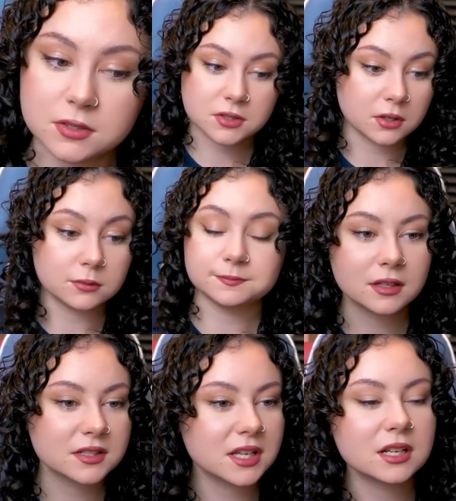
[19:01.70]
So,
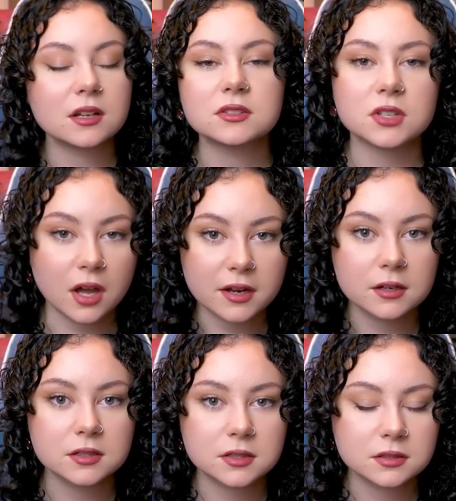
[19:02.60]
is he not
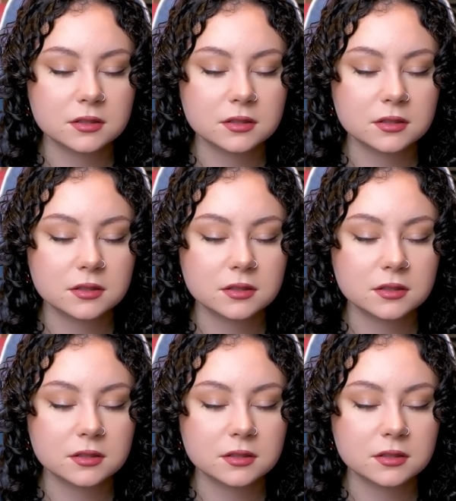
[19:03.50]
tired?